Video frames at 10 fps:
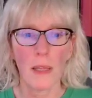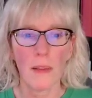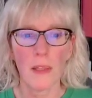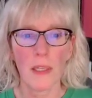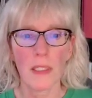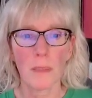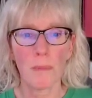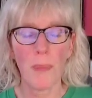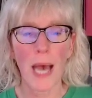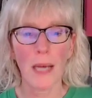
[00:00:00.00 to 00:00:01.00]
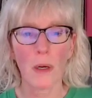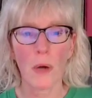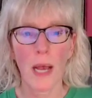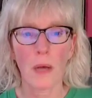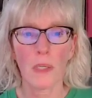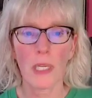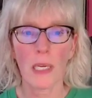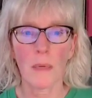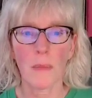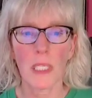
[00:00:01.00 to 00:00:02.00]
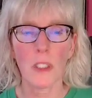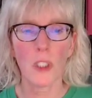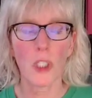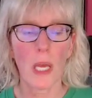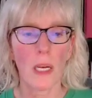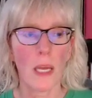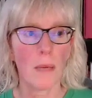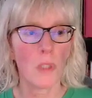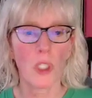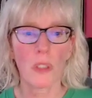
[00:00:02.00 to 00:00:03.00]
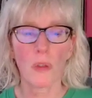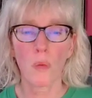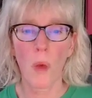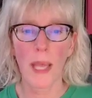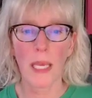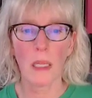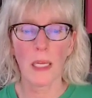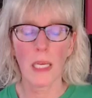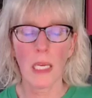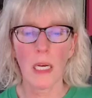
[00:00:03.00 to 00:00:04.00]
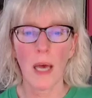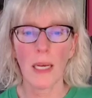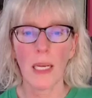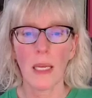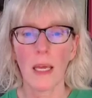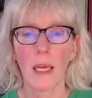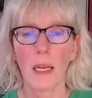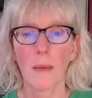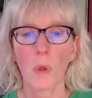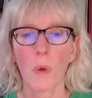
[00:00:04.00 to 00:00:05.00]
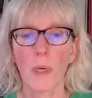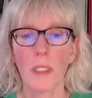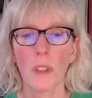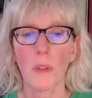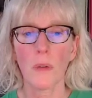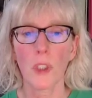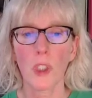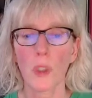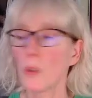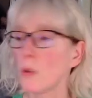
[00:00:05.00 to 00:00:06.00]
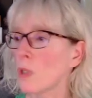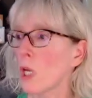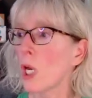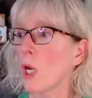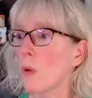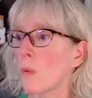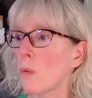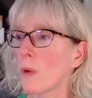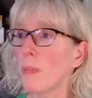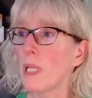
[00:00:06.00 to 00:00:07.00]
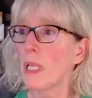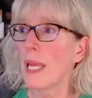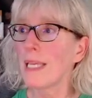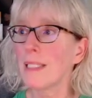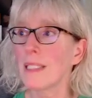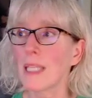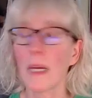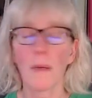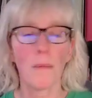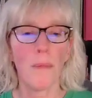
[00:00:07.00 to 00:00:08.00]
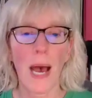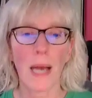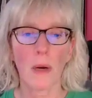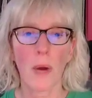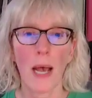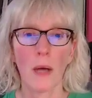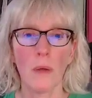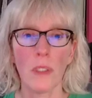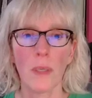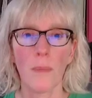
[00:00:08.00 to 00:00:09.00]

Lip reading: this background image, and I'm just right clicking on it, and I'm going to choose replace background.